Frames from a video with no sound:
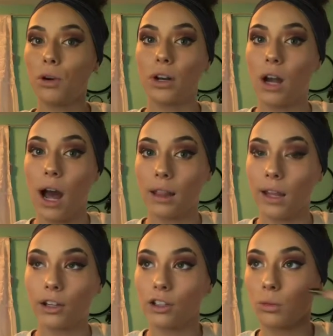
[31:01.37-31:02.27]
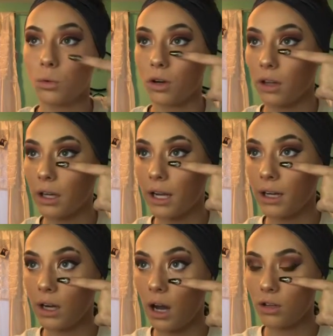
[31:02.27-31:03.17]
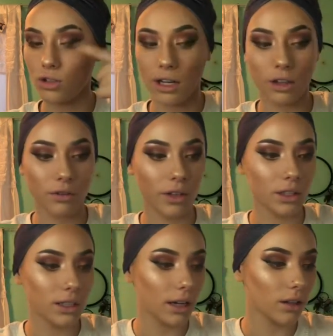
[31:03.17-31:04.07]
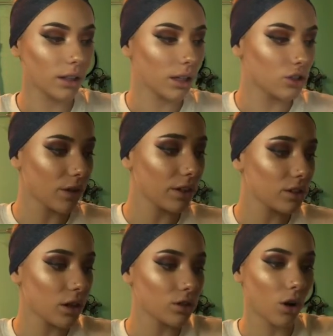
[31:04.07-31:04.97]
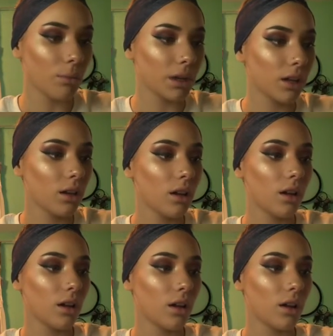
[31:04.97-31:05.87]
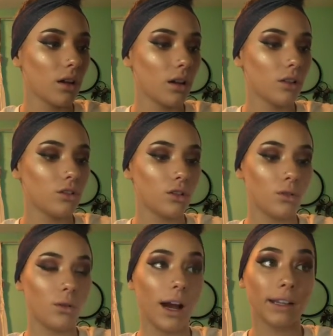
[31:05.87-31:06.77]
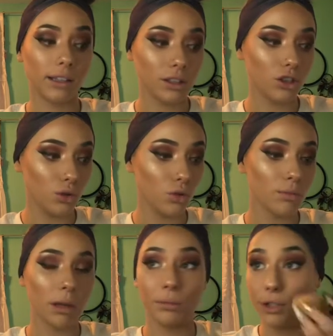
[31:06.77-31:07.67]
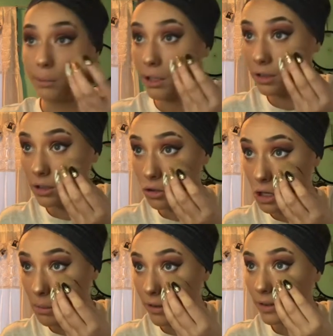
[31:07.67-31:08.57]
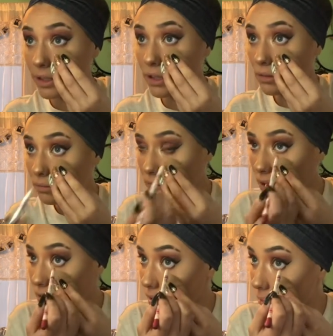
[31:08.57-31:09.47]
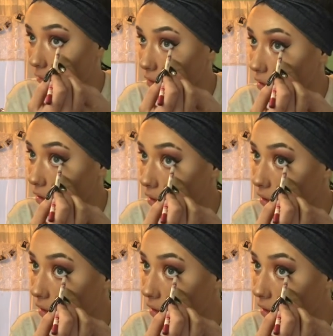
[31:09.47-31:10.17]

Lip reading: put eyeliner in their waterline and not drag their face down. Like, Jeffree Star taught me to at least use my beauty blender to drag my face down instead of my finger.